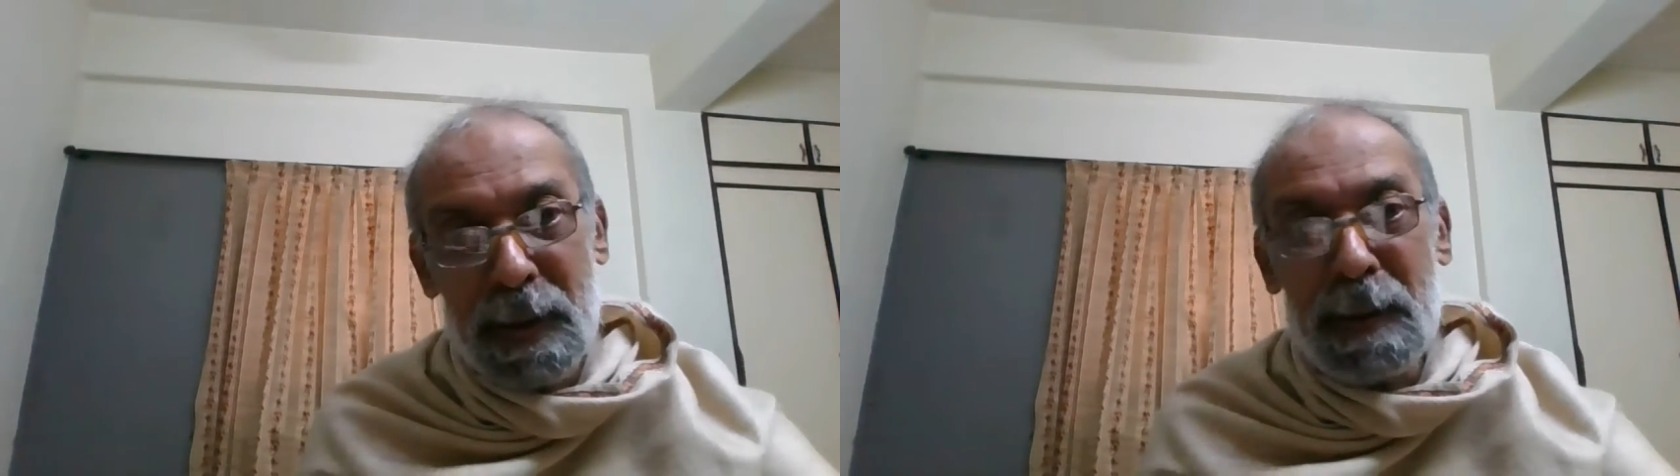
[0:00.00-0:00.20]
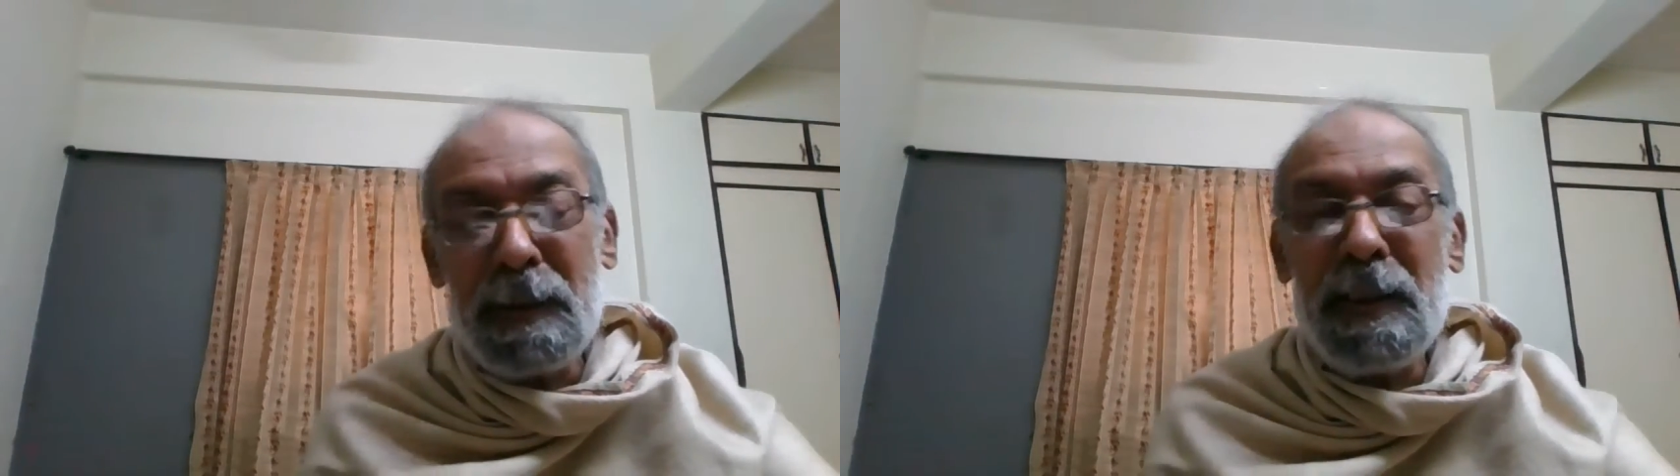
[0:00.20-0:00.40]

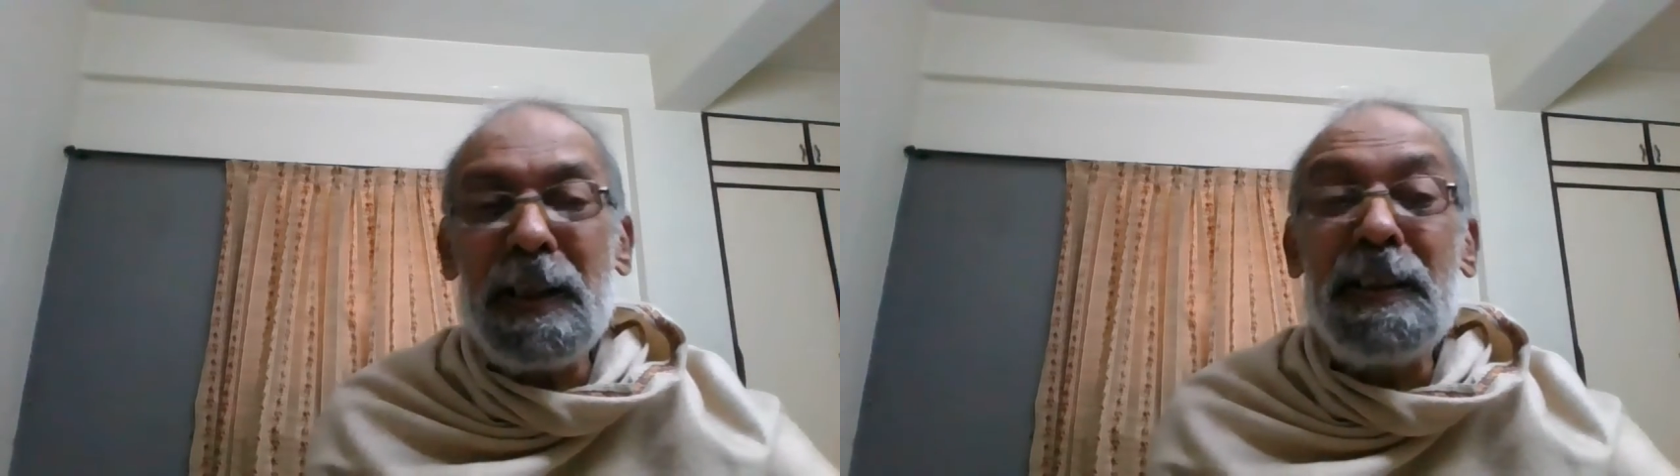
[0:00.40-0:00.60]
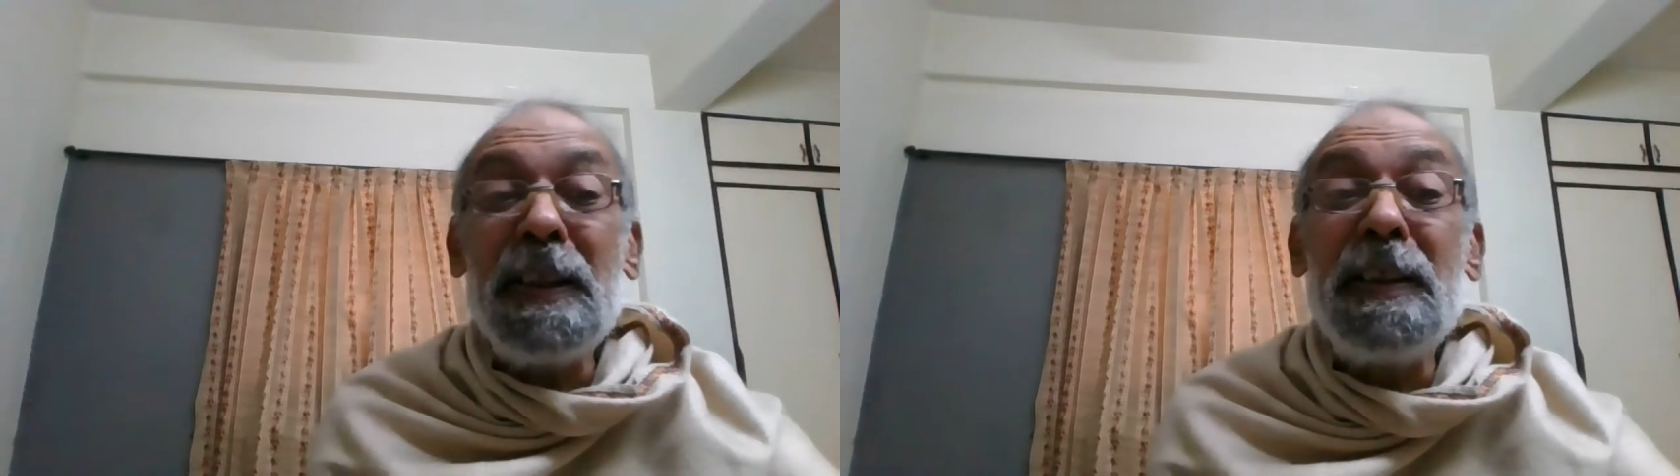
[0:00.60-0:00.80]

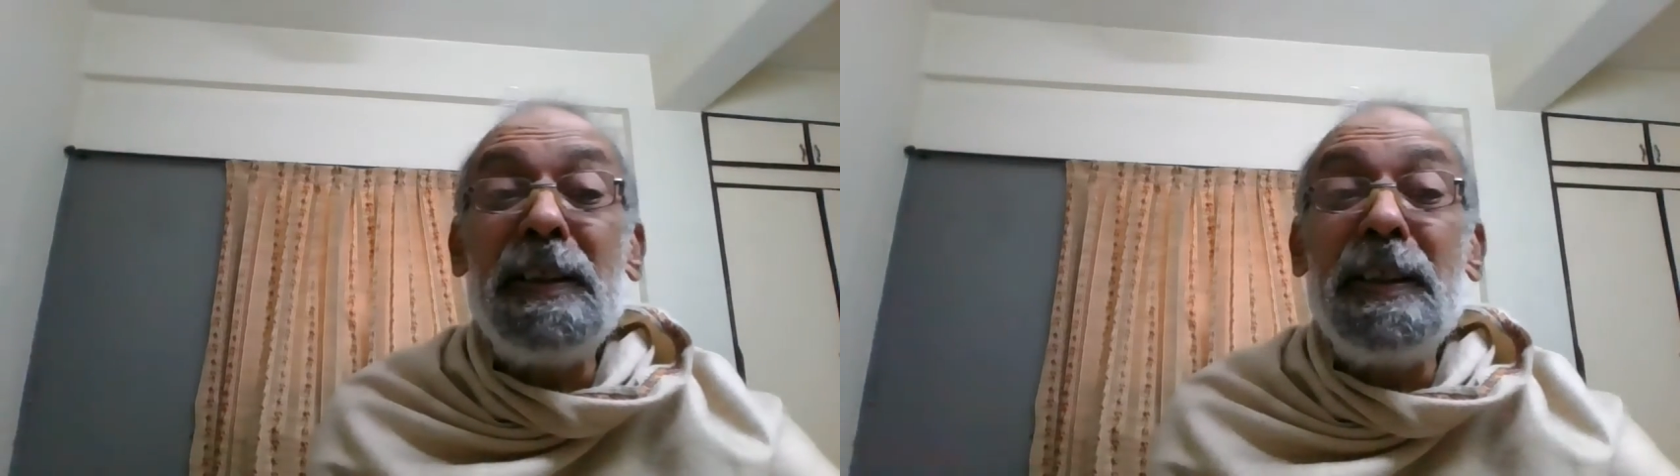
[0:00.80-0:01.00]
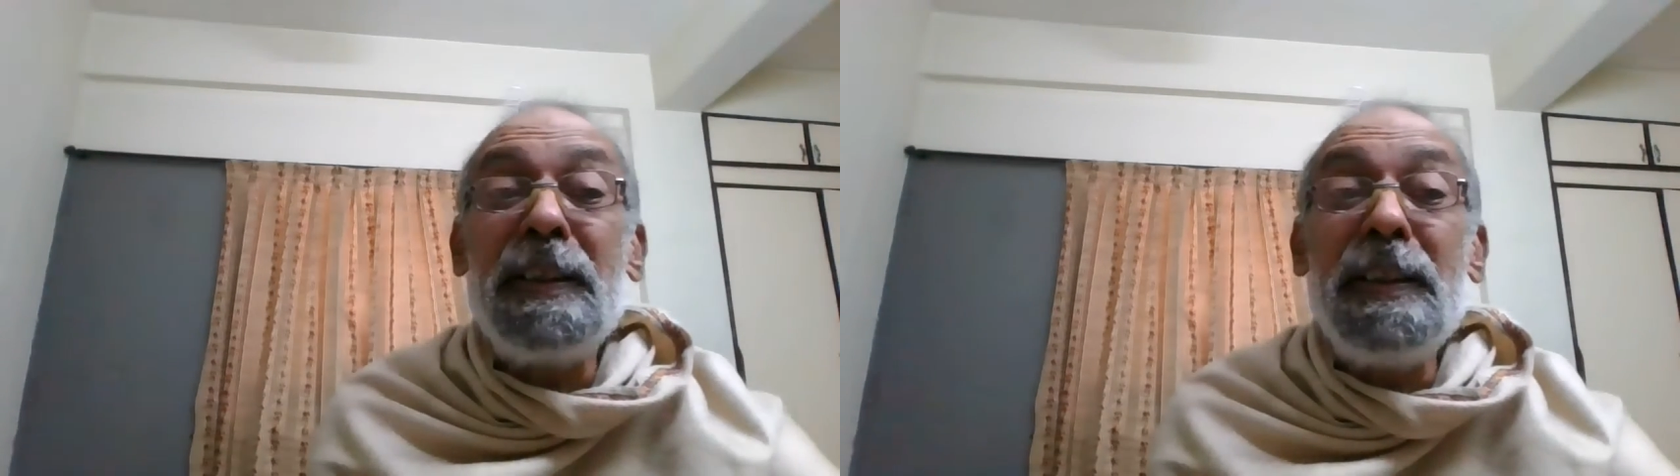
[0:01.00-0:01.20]

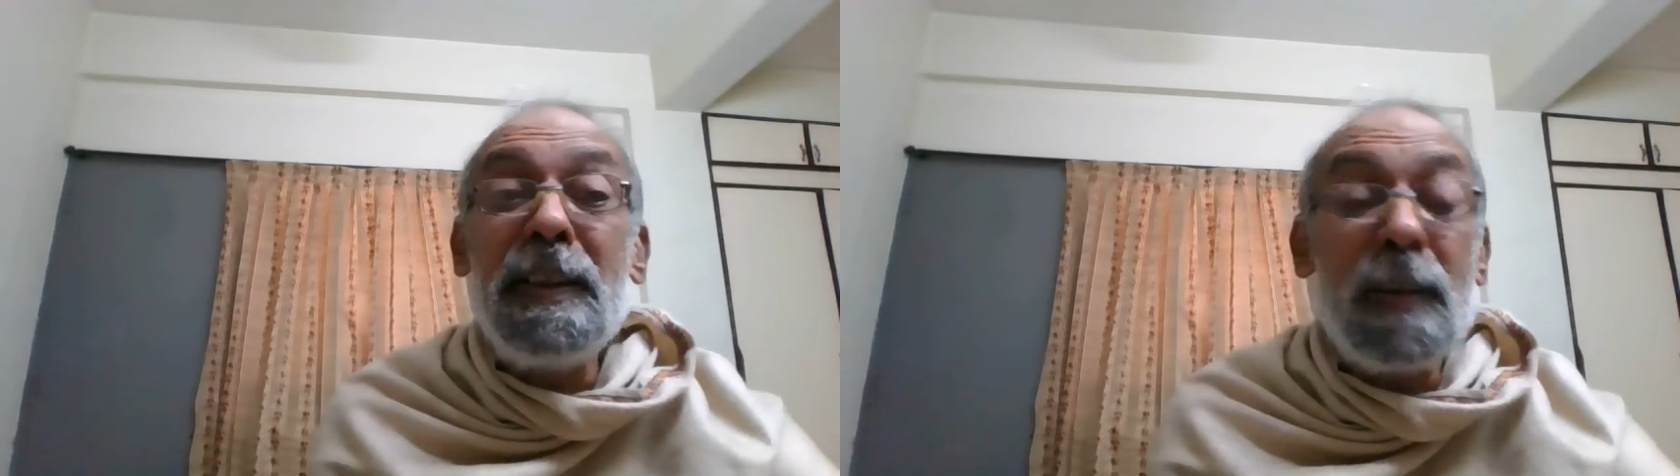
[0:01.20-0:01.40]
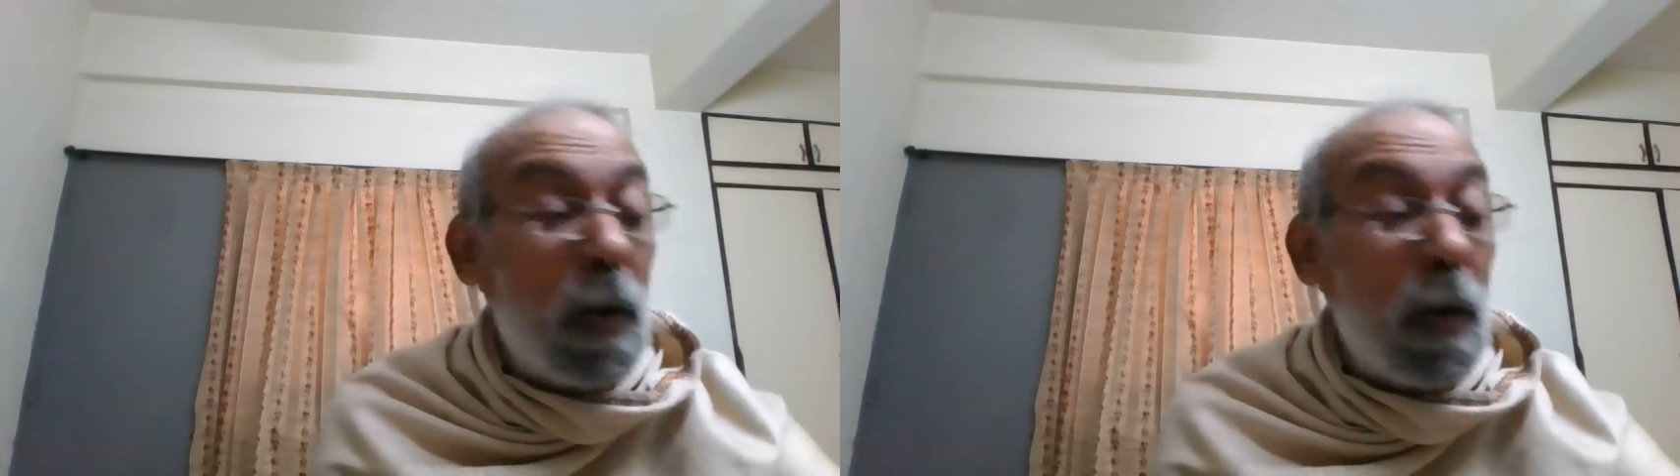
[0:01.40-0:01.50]
It